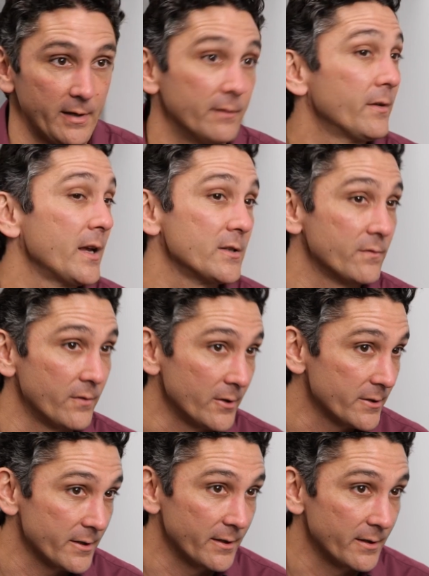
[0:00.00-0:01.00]
And vice
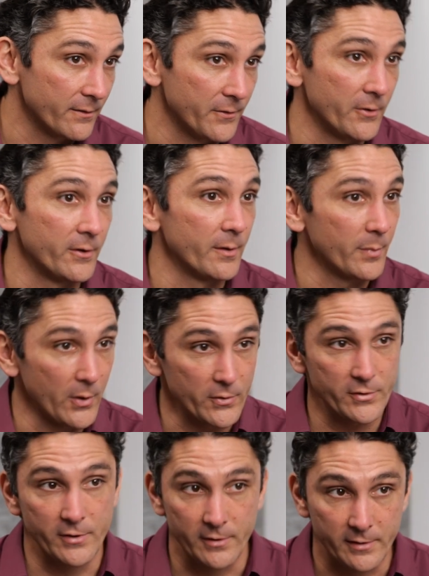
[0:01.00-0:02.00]
versa, if you're in a
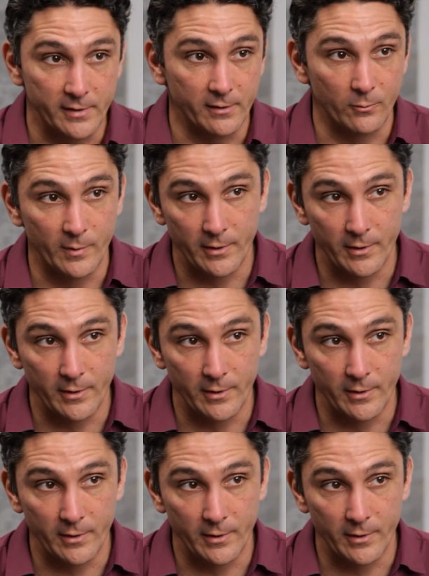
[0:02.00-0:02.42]
posterior tilt,